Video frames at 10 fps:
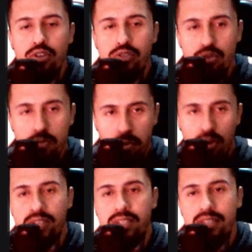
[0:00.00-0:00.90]
to
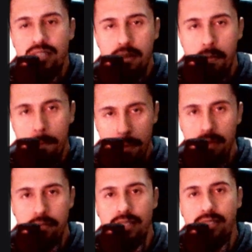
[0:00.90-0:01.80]
process
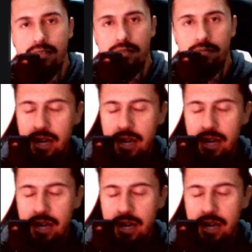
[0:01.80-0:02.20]
payments.